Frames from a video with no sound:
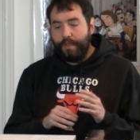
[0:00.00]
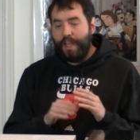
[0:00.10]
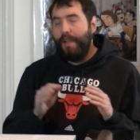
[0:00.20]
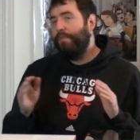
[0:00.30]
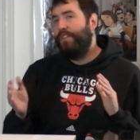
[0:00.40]

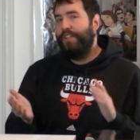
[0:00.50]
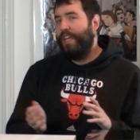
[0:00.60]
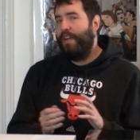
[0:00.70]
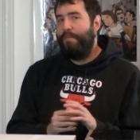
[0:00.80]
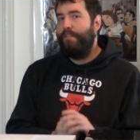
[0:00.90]
I'm still
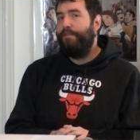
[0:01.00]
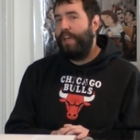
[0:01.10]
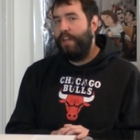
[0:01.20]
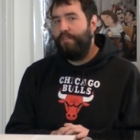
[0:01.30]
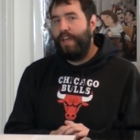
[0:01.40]
not a big
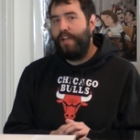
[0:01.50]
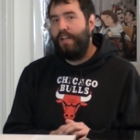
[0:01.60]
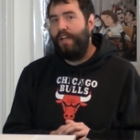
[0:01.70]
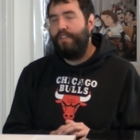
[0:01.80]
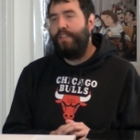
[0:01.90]
fan of that
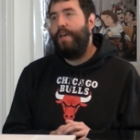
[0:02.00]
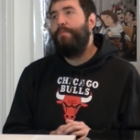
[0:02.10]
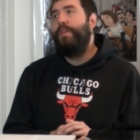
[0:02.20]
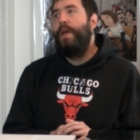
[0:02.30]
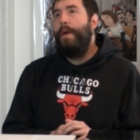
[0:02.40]

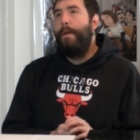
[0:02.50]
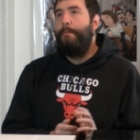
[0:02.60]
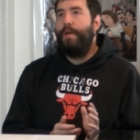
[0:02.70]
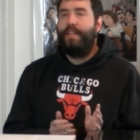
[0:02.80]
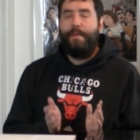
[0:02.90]
concept,
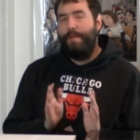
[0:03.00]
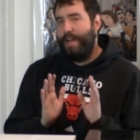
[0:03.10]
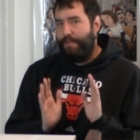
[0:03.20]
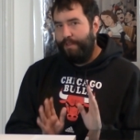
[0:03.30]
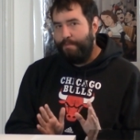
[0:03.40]
but that may
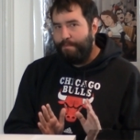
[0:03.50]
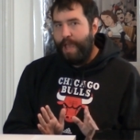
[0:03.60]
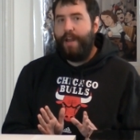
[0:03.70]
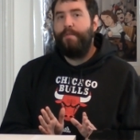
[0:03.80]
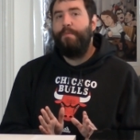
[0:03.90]
not really
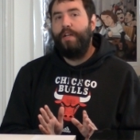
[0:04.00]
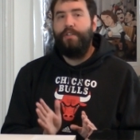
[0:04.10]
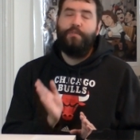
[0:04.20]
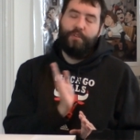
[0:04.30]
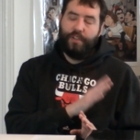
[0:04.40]
matter
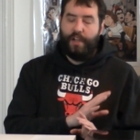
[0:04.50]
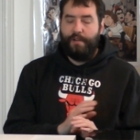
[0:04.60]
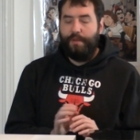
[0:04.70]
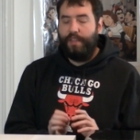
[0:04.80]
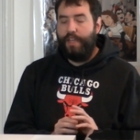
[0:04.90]
much, and we'll talk
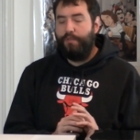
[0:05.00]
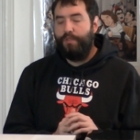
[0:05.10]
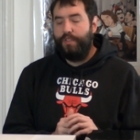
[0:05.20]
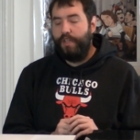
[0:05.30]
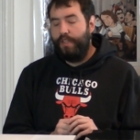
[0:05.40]
about that
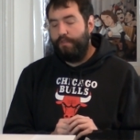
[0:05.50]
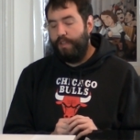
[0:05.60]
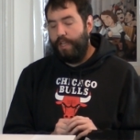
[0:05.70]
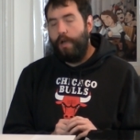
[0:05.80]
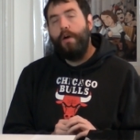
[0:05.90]
towards the end of the
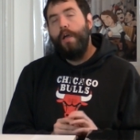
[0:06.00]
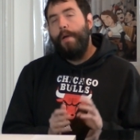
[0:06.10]
video.